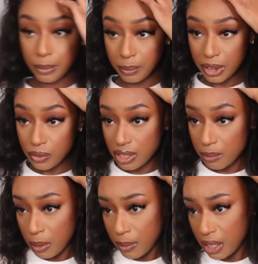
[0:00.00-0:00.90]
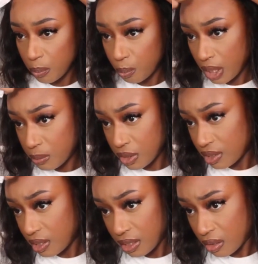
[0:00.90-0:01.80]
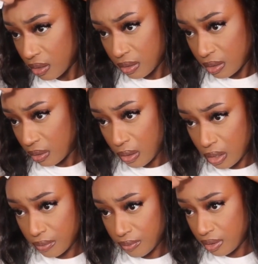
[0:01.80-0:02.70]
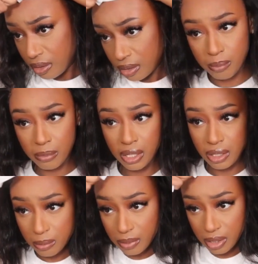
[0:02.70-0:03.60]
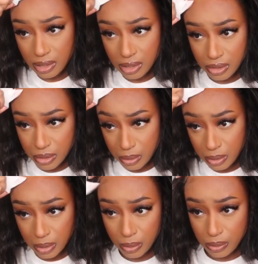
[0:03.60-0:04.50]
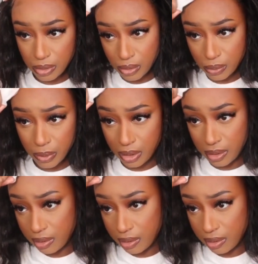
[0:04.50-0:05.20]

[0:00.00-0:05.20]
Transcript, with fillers: going to be using my makeup wipe just to get like all of the makeup that's too close to where the